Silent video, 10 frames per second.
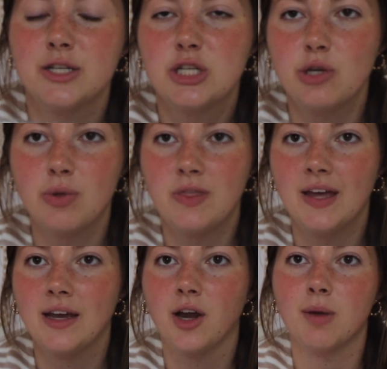too
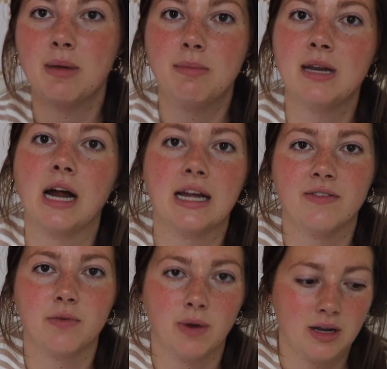thick or maybe not
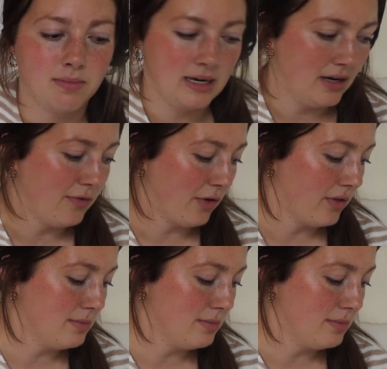even recommended for the